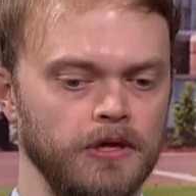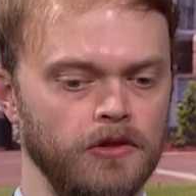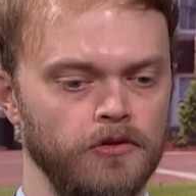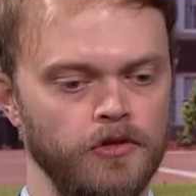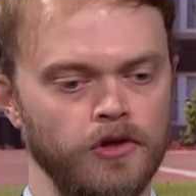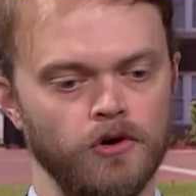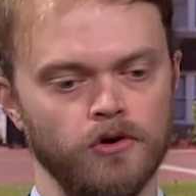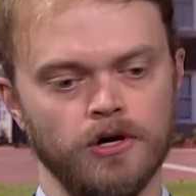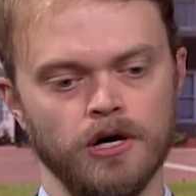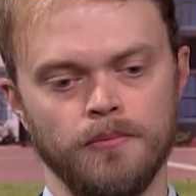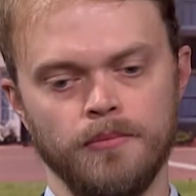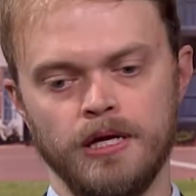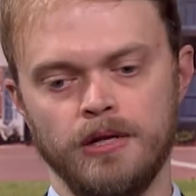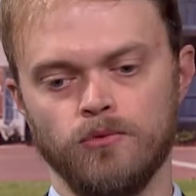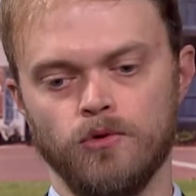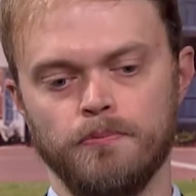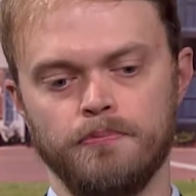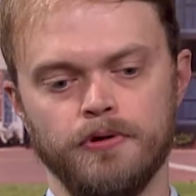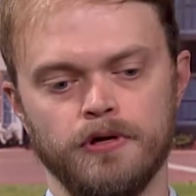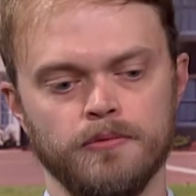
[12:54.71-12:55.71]
they'll come in,
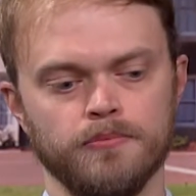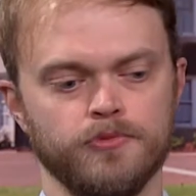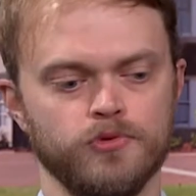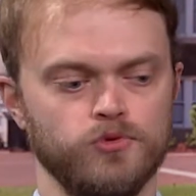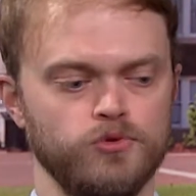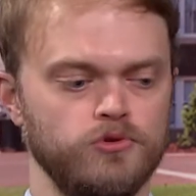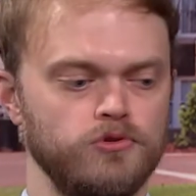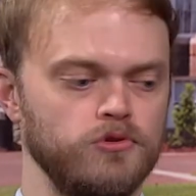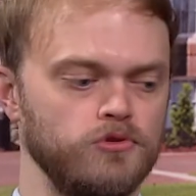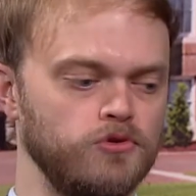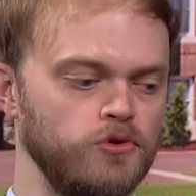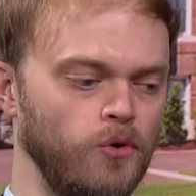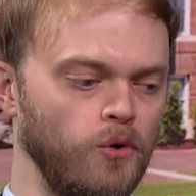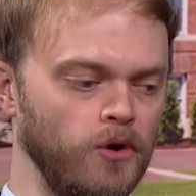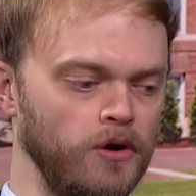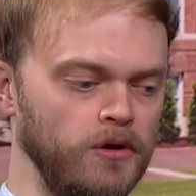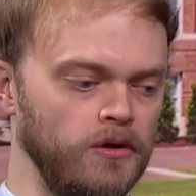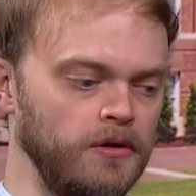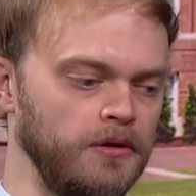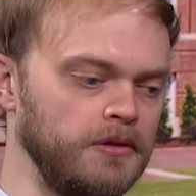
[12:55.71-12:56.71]
we'll put them through the
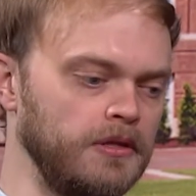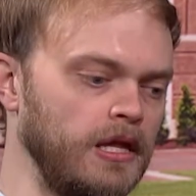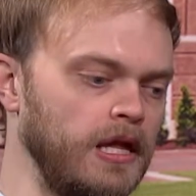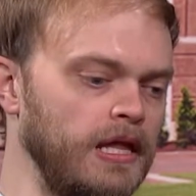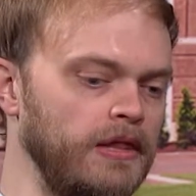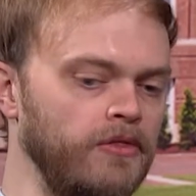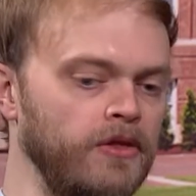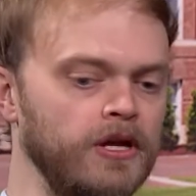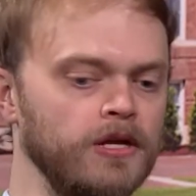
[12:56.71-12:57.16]
tutorial and